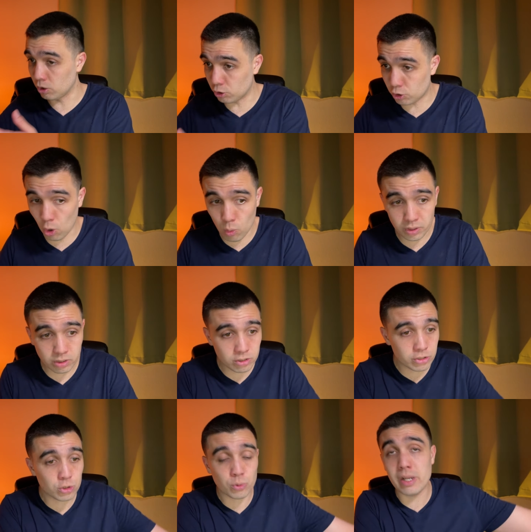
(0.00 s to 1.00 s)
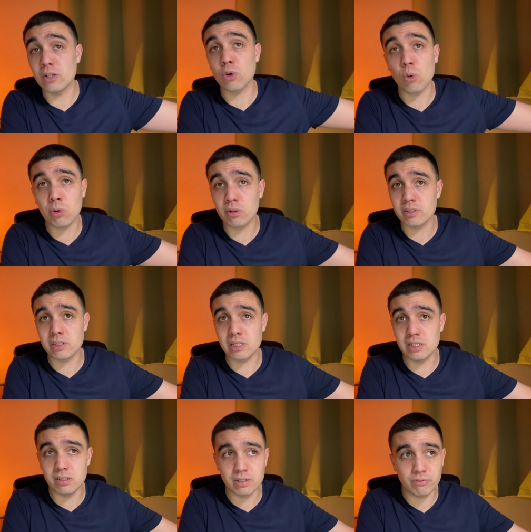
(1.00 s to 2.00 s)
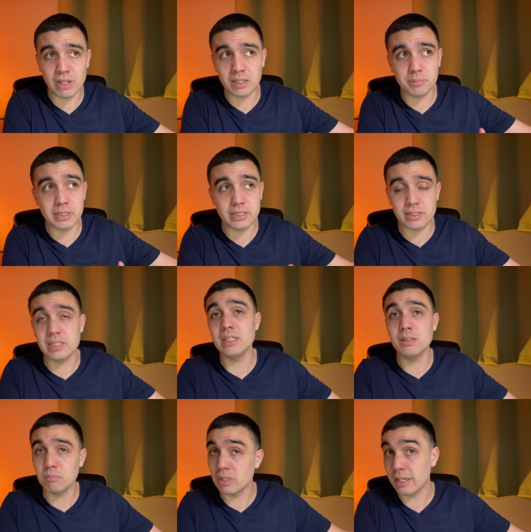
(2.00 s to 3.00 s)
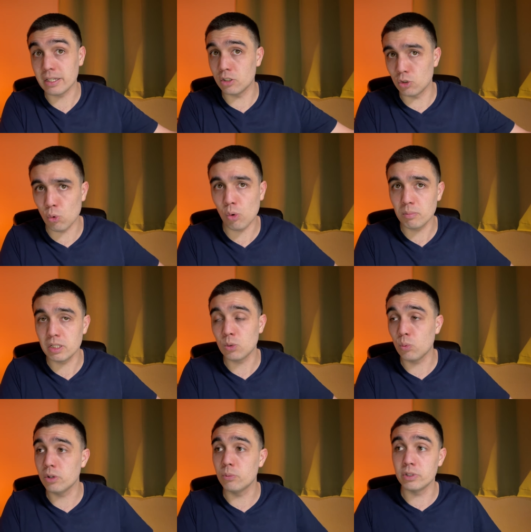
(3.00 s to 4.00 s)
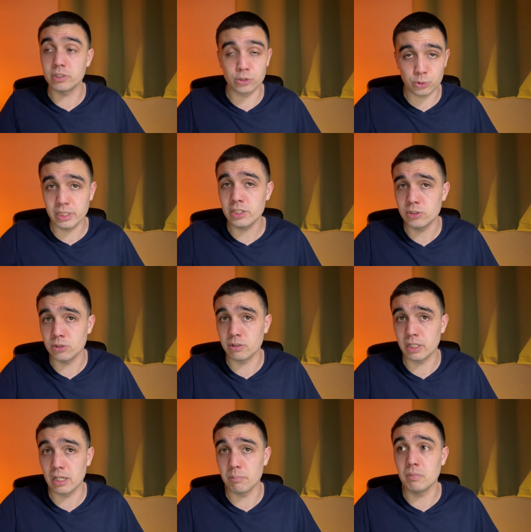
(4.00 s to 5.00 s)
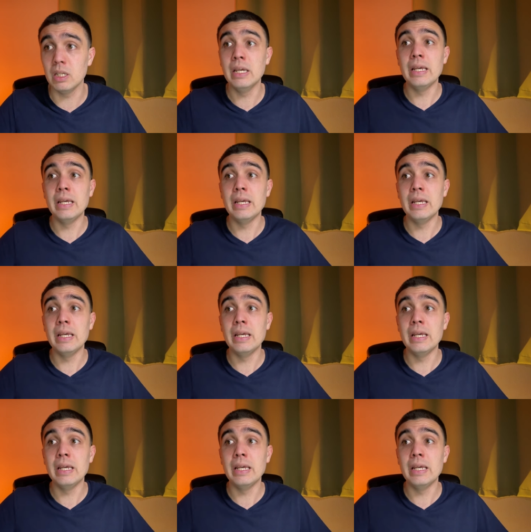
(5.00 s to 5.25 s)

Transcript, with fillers: going straight towards the development team like it normally would with a traditional game,